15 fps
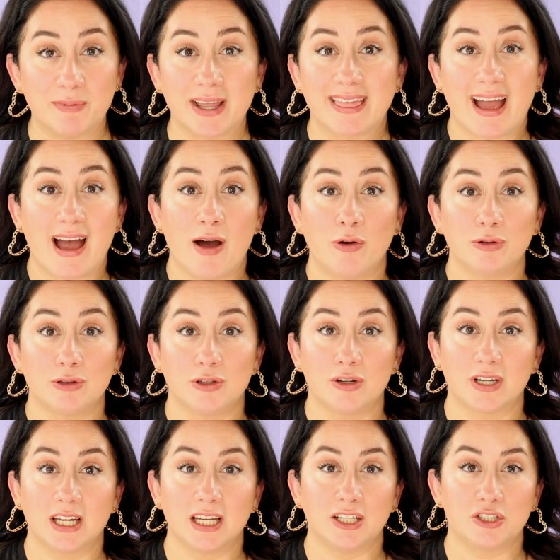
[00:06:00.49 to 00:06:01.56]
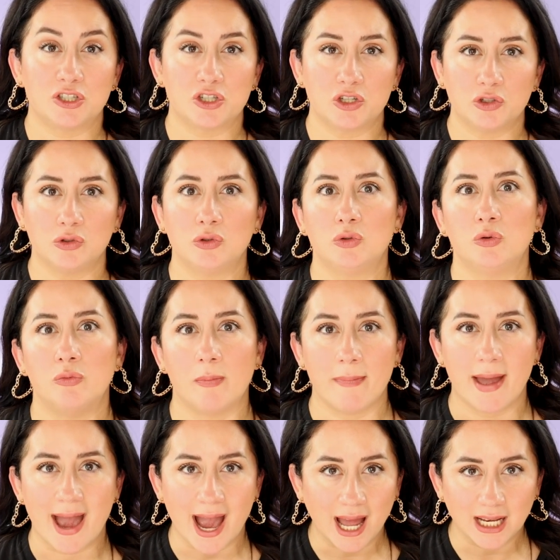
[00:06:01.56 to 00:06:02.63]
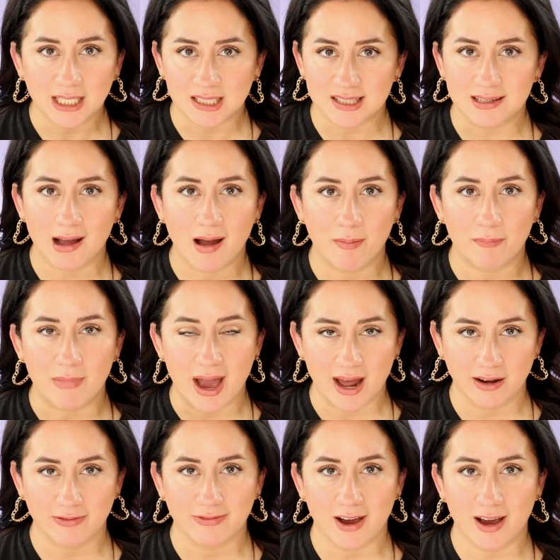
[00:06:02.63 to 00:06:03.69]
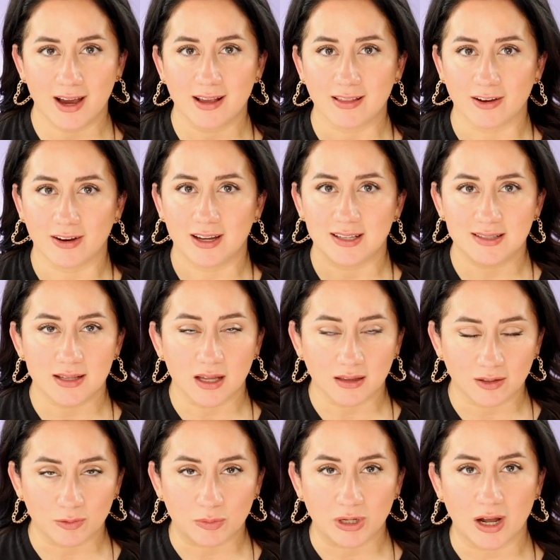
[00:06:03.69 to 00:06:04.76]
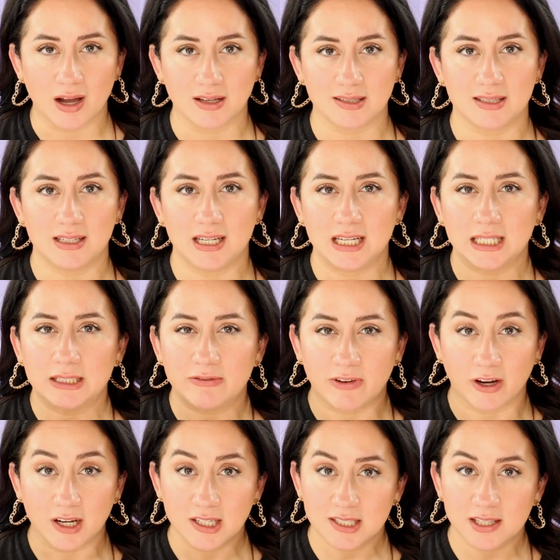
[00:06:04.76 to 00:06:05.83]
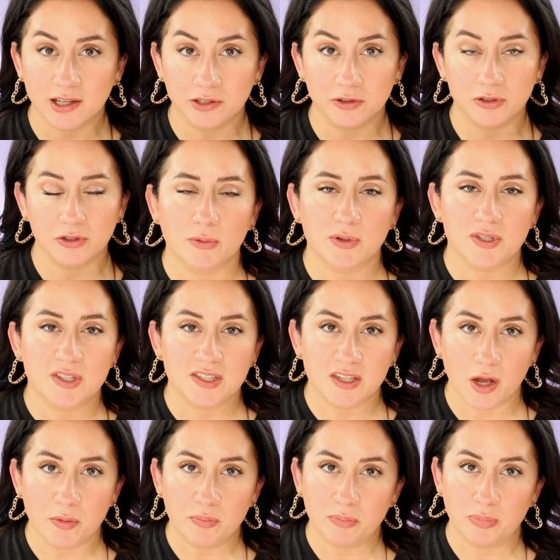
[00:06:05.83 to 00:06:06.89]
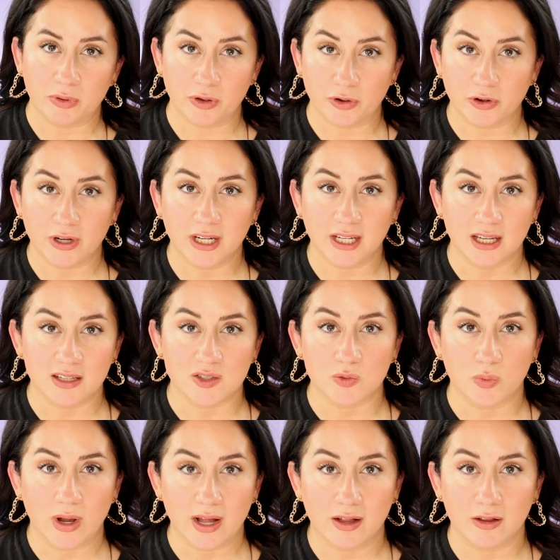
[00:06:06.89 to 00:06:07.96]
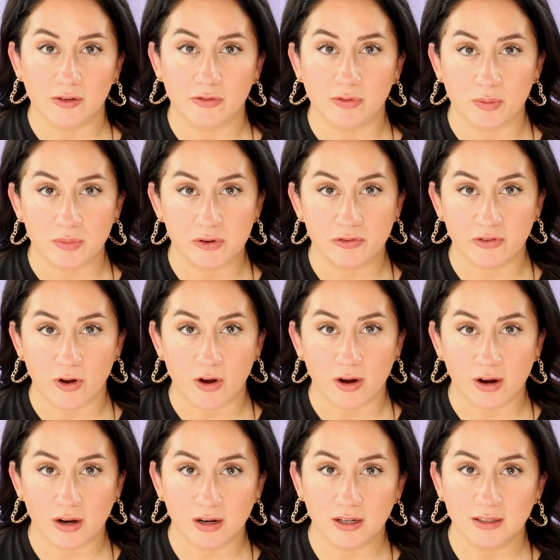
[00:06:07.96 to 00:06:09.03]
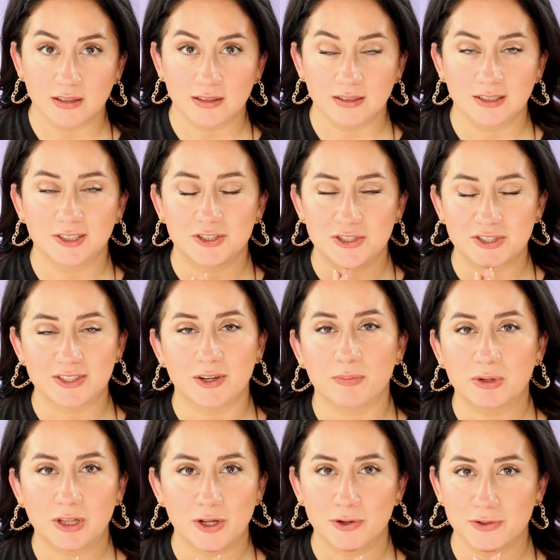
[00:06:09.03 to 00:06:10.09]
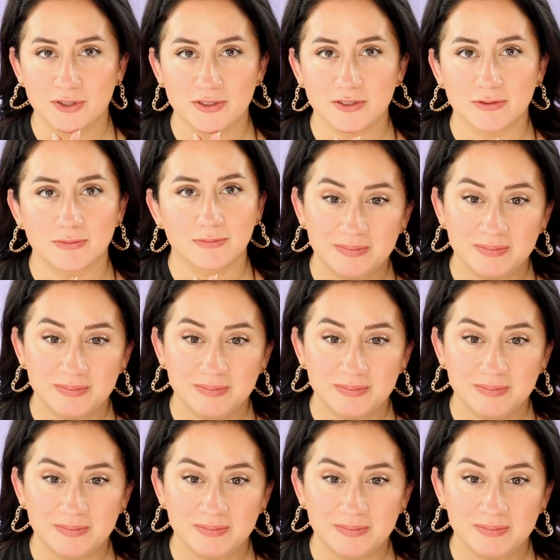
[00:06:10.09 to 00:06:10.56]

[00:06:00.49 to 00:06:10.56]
without looking too matte. It's not mattifying, there is that luminosity, very subtle. There was some blurring as well from afar, just up close,